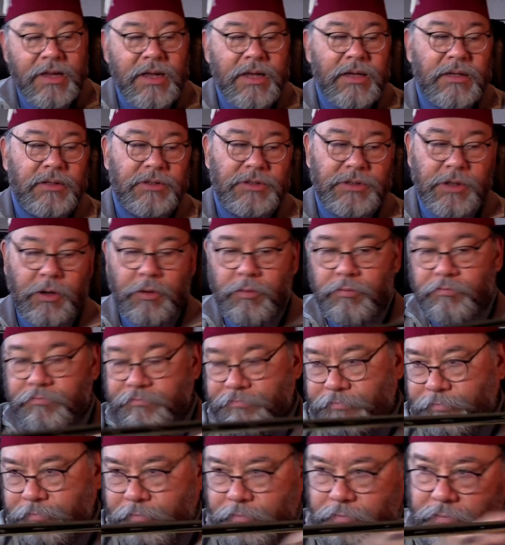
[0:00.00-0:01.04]
So
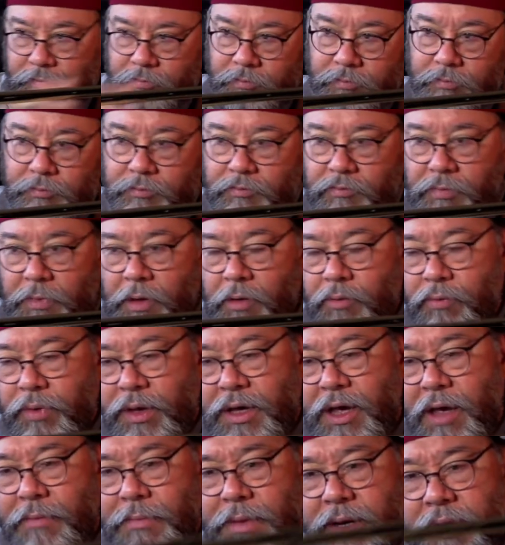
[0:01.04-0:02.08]
we
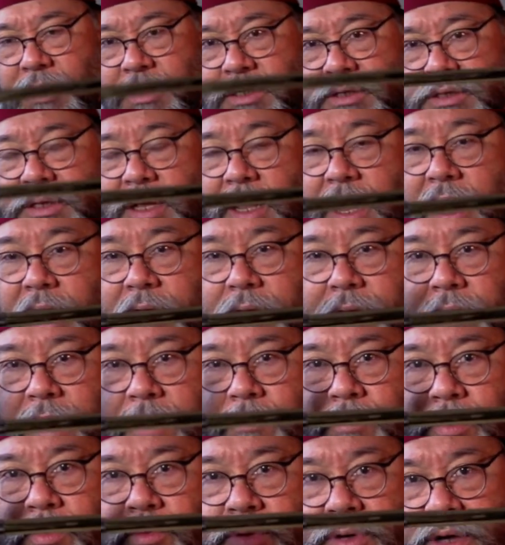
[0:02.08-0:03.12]
come into the slide, and
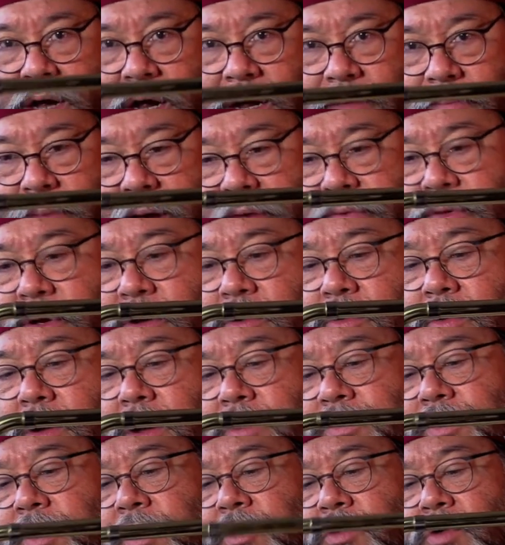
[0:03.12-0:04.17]
we were talking about the crook.
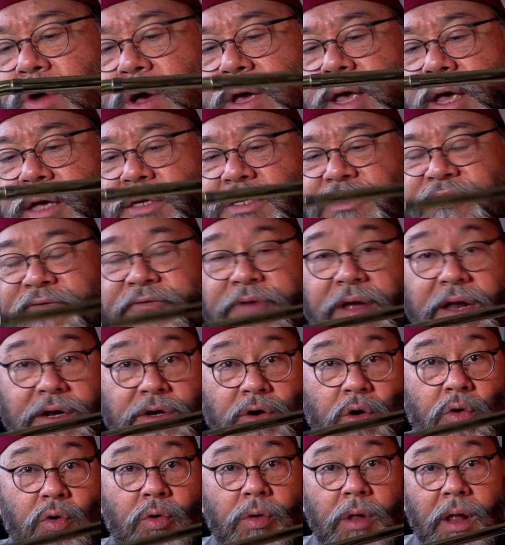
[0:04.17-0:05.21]
The crook has a vent
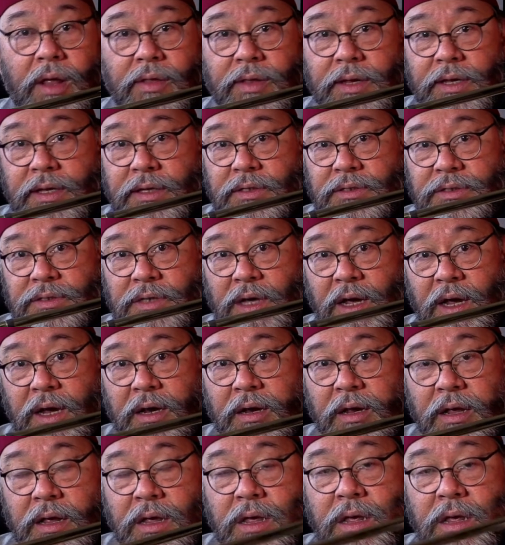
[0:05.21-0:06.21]
hole on the inside.